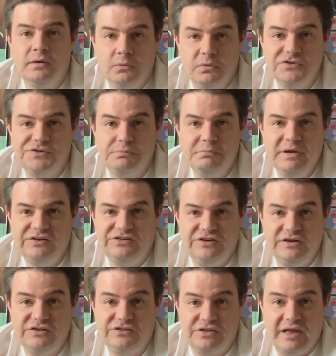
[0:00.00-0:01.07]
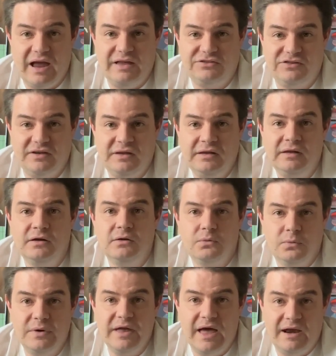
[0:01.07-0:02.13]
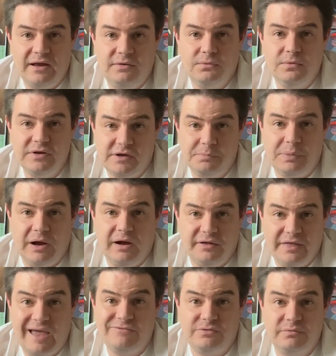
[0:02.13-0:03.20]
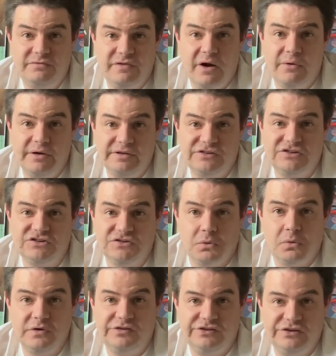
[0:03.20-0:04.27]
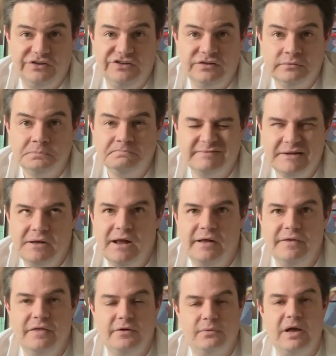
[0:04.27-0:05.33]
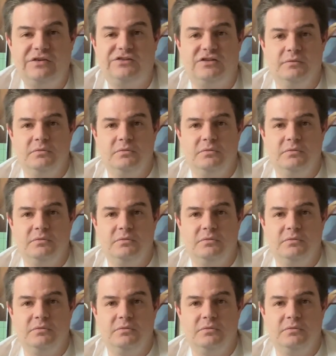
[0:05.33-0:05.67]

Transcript: was missing, so they had to re-edit and recompile that from various sources, and then the rest of the